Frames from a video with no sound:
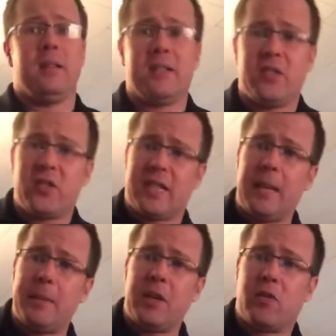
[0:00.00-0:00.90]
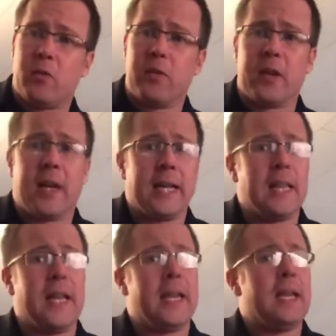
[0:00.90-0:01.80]
to just get me through the
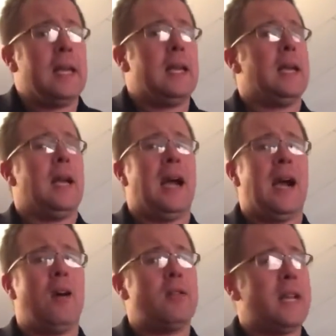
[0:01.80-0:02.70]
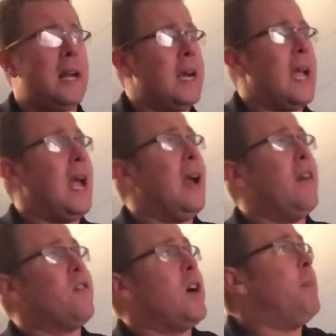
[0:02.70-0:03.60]
night? Like, how can I
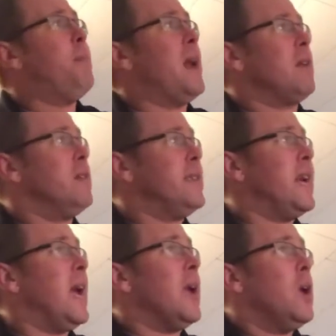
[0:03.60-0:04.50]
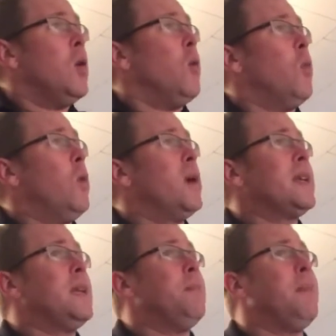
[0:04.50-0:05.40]
have a better day?
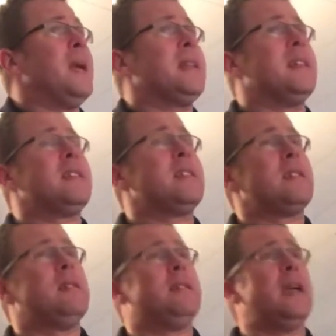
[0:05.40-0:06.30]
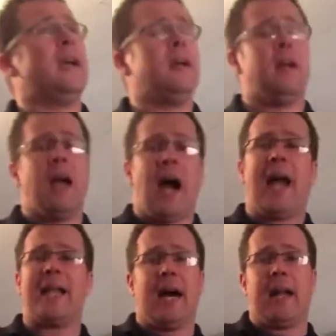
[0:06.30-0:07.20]
What can make this day?
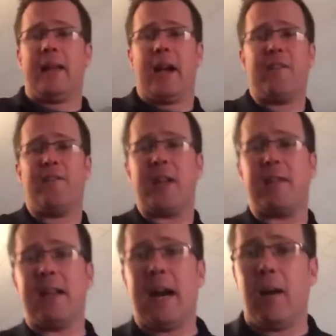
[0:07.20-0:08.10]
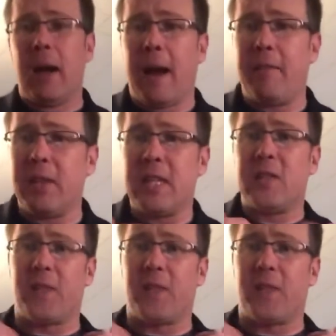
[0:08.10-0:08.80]
I got it. I figured it out. Everything's